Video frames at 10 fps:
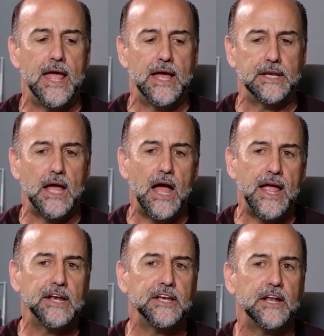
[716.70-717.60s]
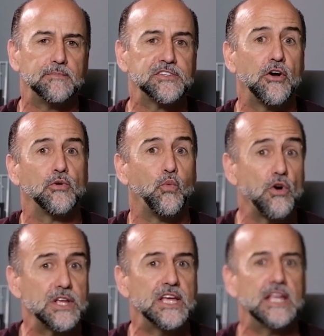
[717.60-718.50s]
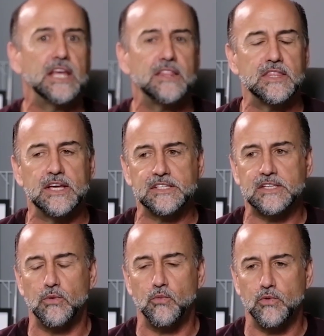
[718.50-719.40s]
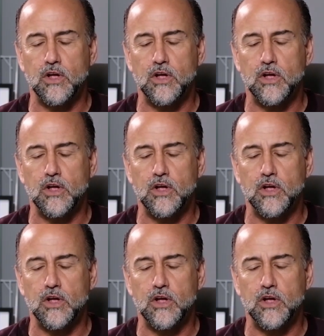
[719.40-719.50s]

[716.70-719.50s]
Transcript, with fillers: And I ended up started working in this